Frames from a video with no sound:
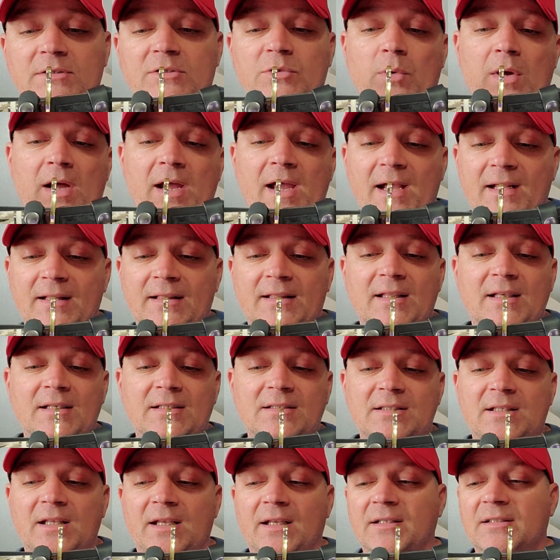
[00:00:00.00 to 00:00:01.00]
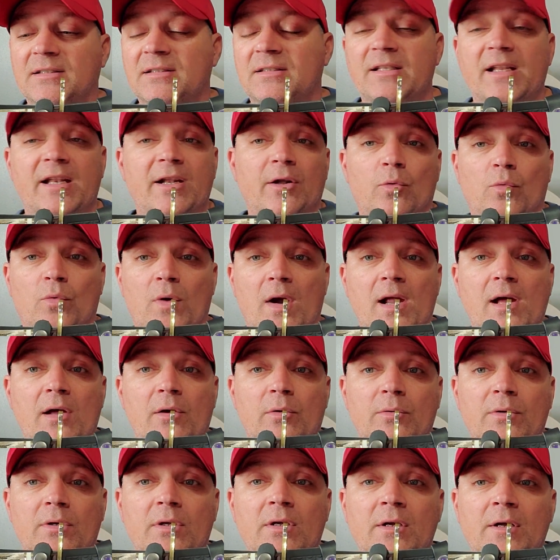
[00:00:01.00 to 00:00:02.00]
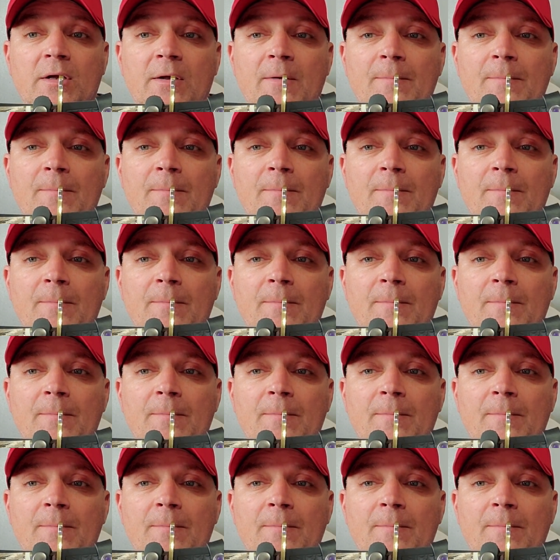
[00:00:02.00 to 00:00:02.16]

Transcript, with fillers: So I had this thing sitting around